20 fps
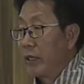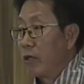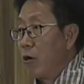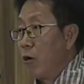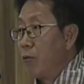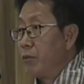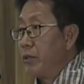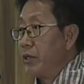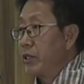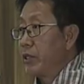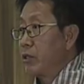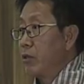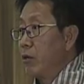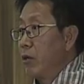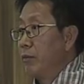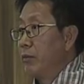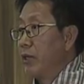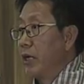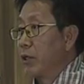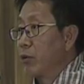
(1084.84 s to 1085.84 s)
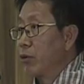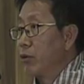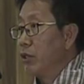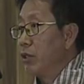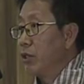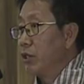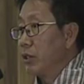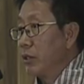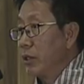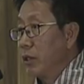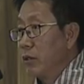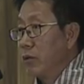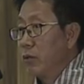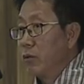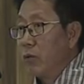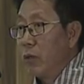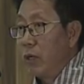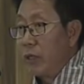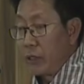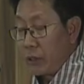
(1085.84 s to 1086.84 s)
Office of the Attorney General
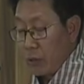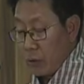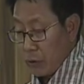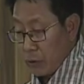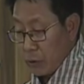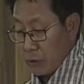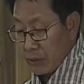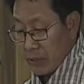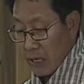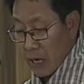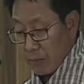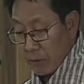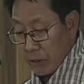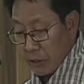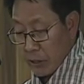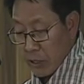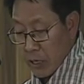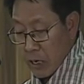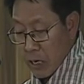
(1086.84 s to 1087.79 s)
was also established.